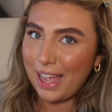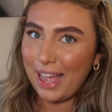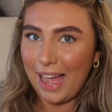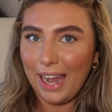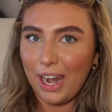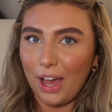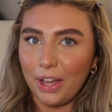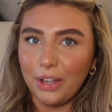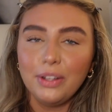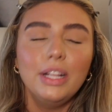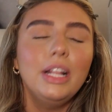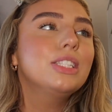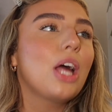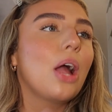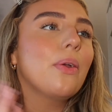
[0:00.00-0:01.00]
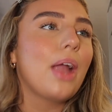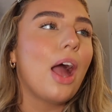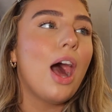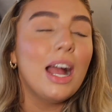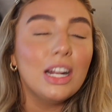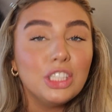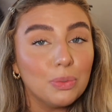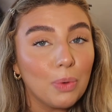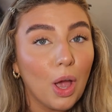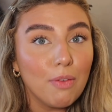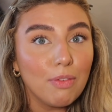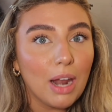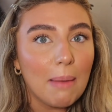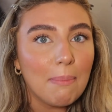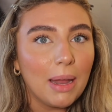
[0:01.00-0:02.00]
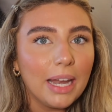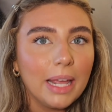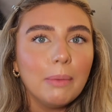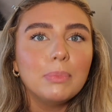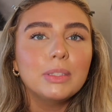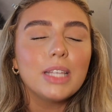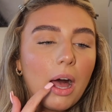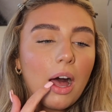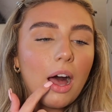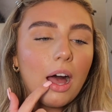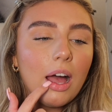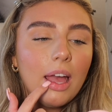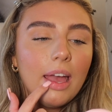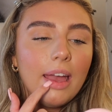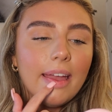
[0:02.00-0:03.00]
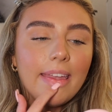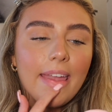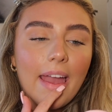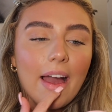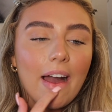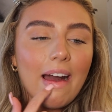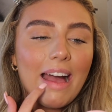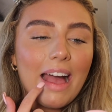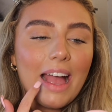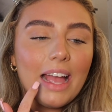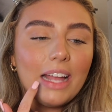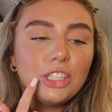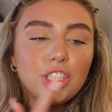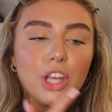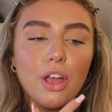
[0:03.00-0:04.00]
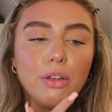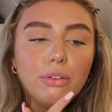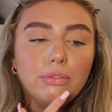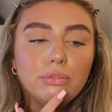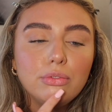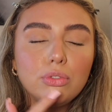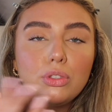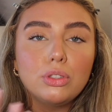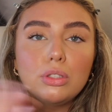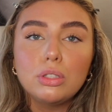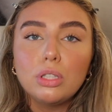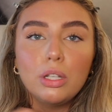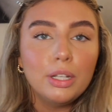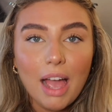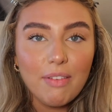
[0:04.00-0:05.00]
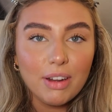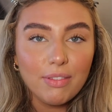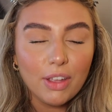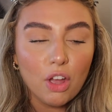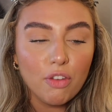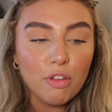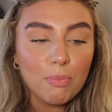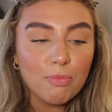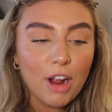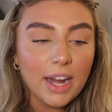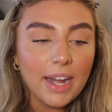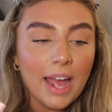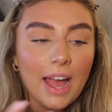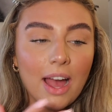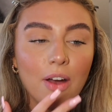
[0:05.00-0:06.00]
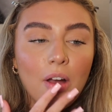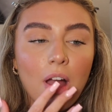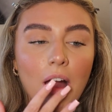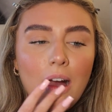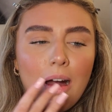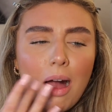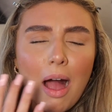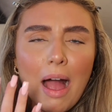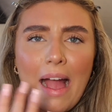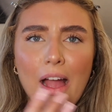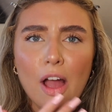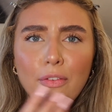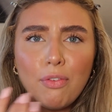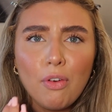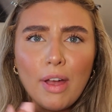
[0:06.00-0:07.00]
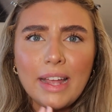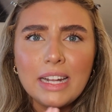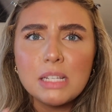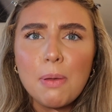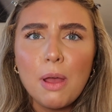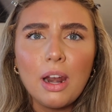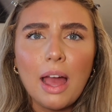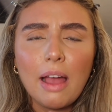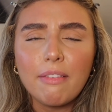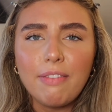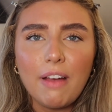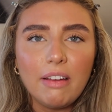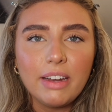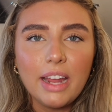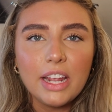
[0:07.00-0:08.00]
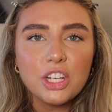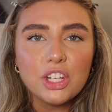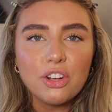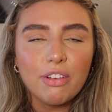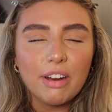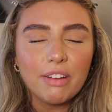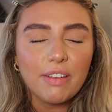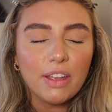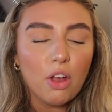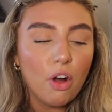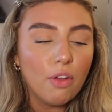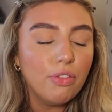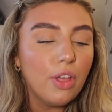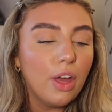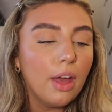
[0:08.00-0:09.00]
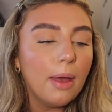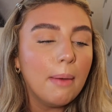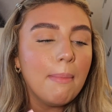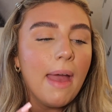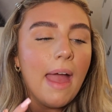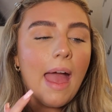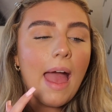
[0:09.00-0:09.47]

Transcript: hello. So yeah, I do overline my lips, but yeah, I don't have anything on them right now. I avoid to put like foundation or anything on them,